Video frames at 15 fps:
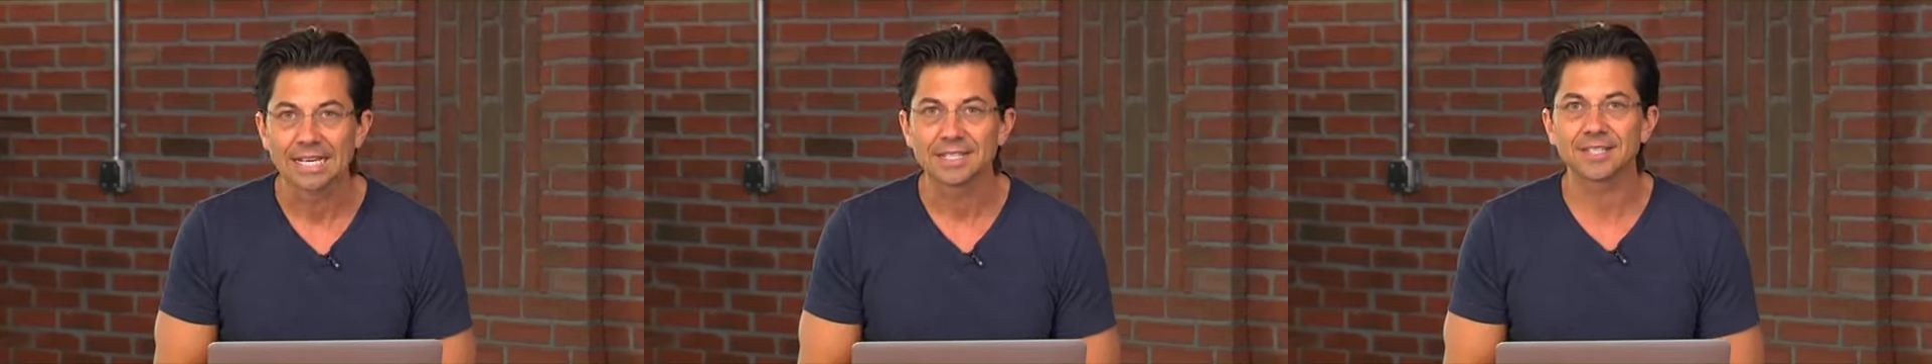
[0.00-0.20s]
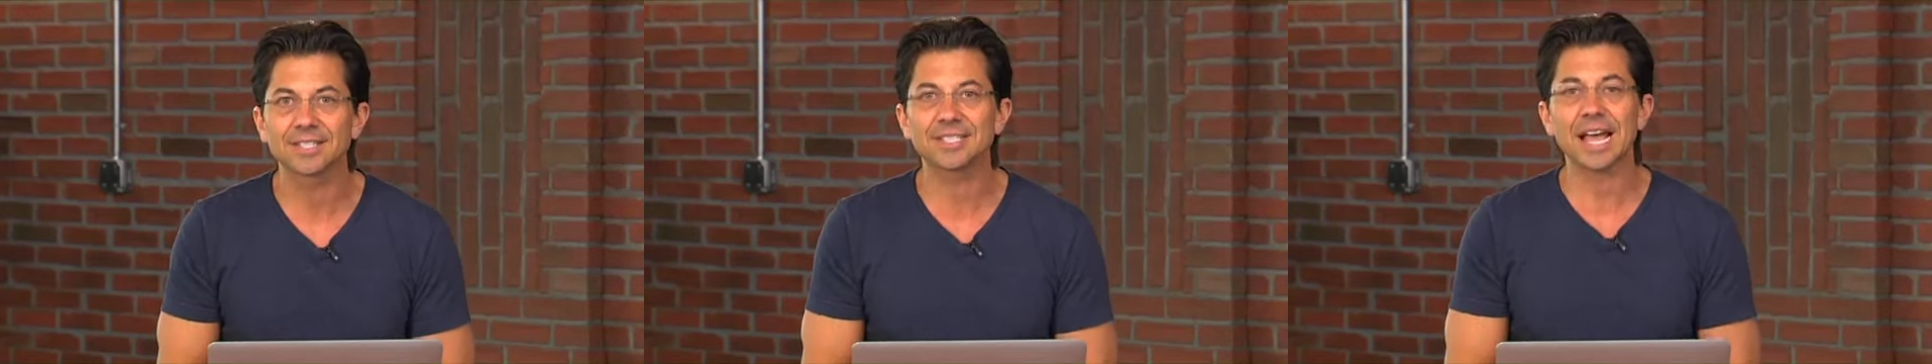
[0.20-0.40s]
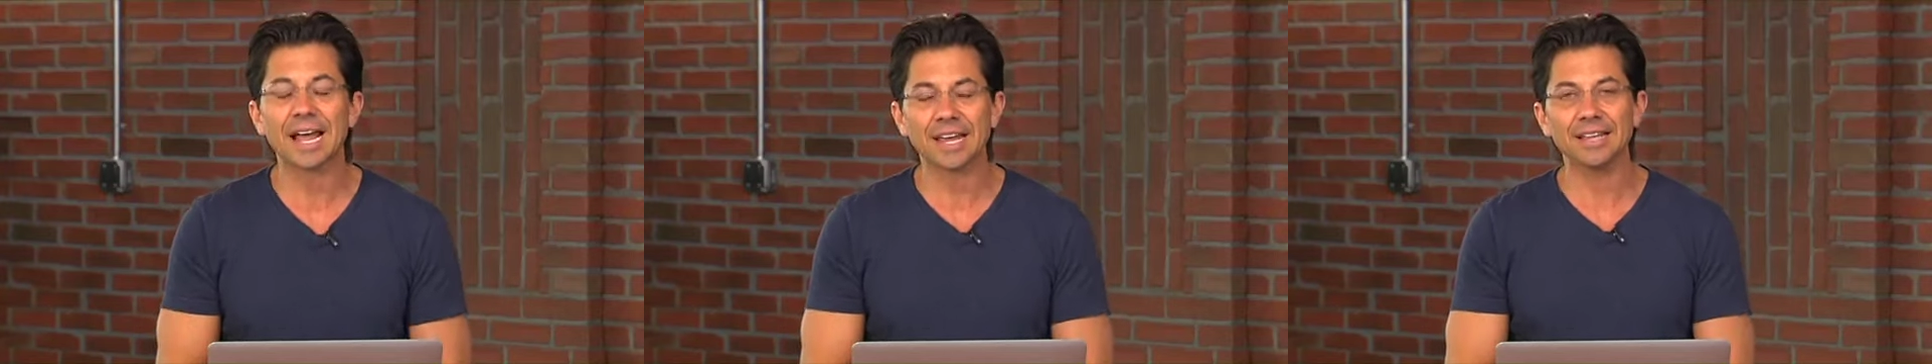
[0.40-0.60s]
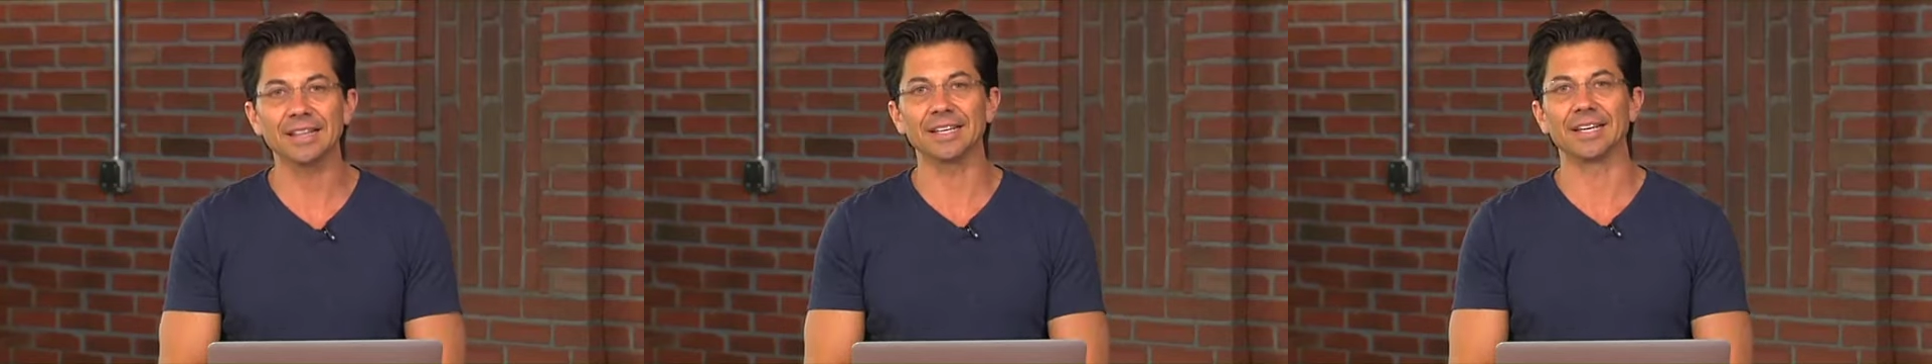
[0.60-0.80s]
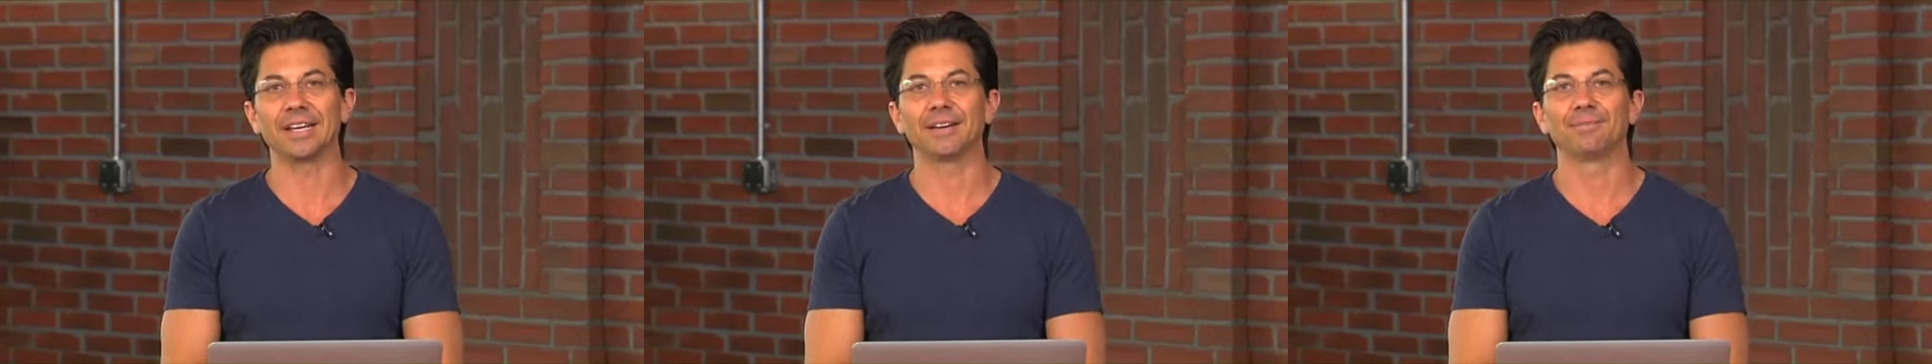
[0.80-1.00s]

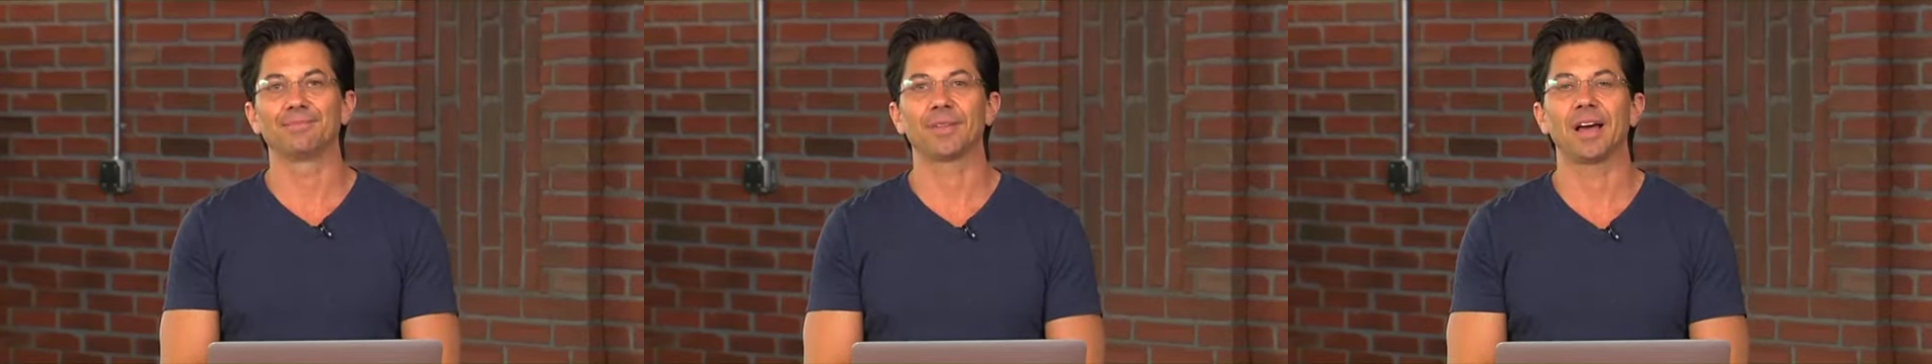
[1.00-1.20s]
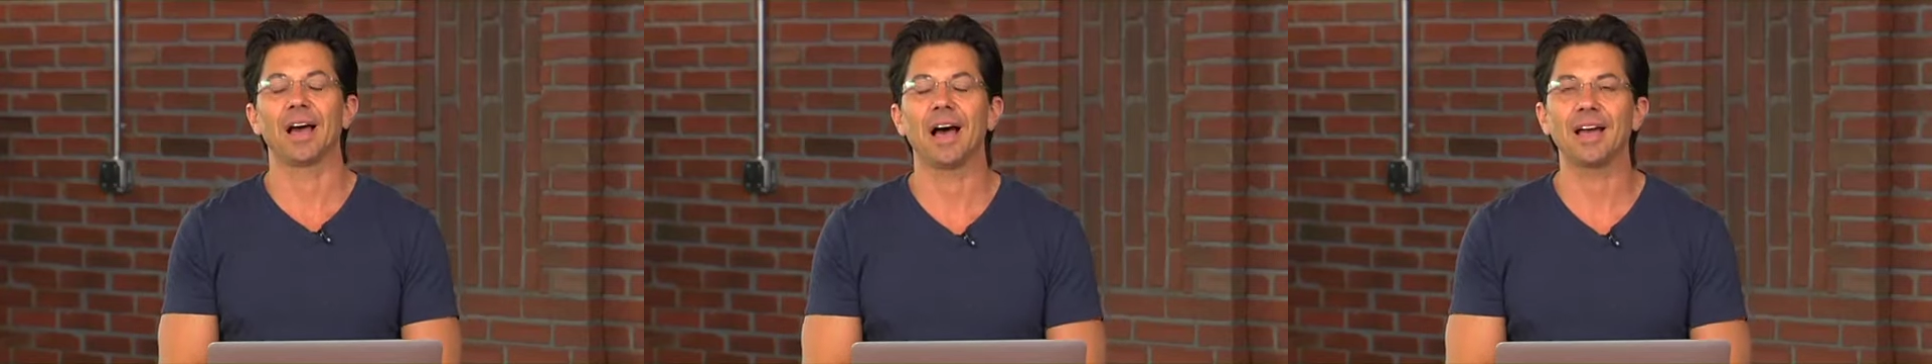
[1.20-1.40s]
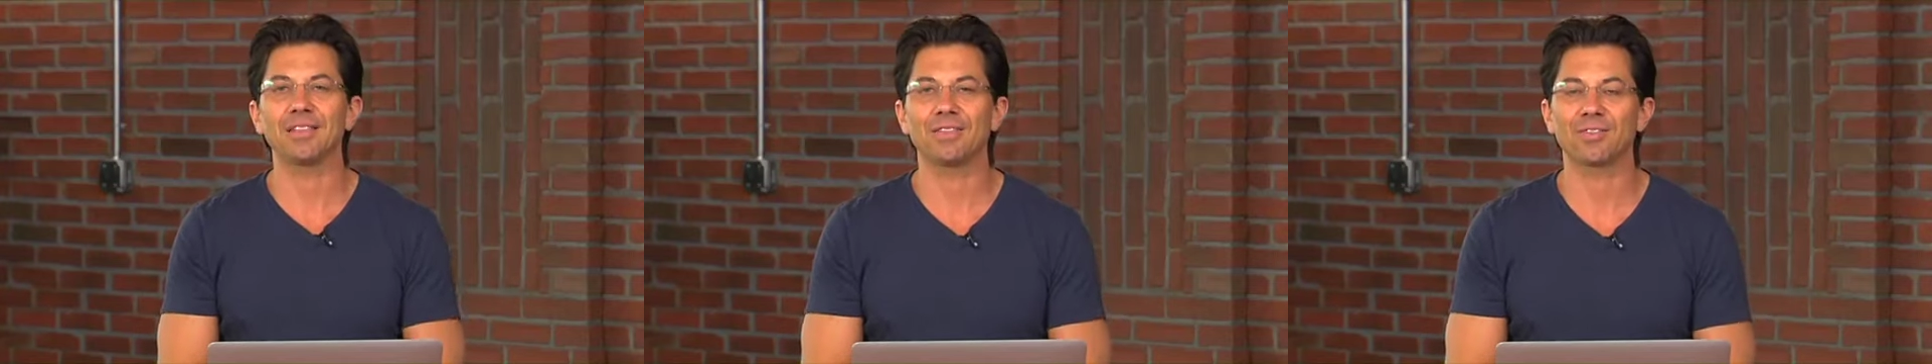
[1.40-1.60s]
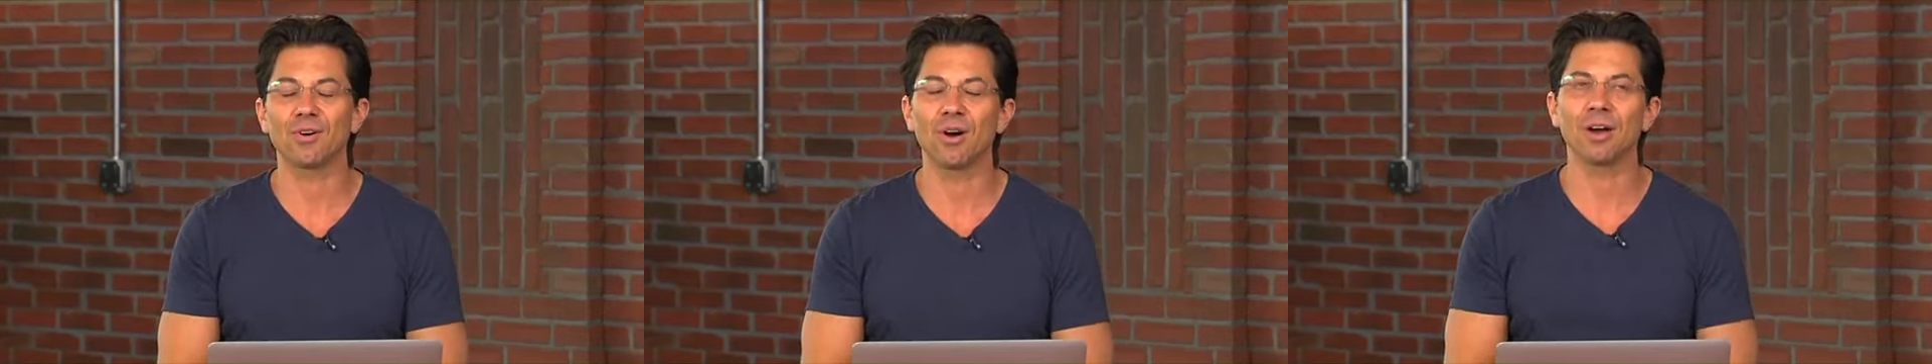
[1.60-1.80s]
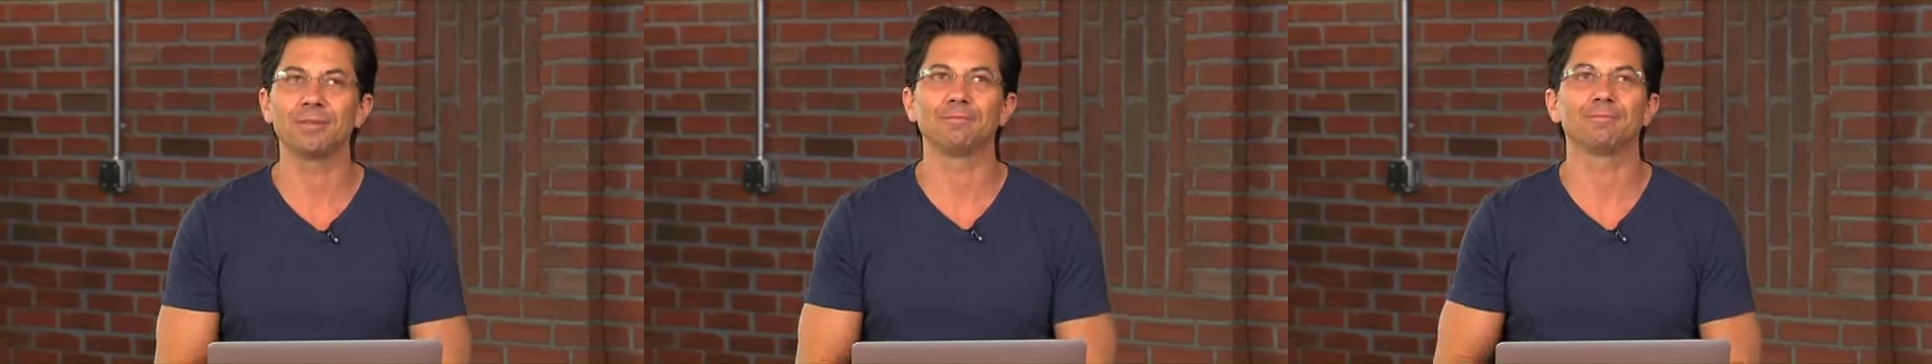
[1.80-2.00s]
Secondly, I
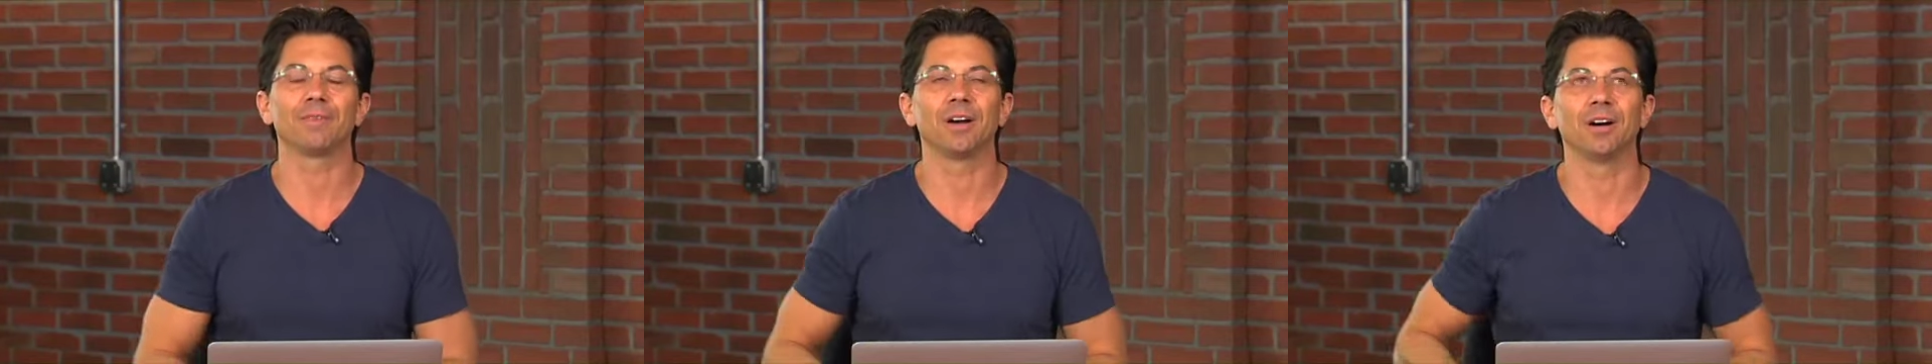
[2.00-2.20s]
thought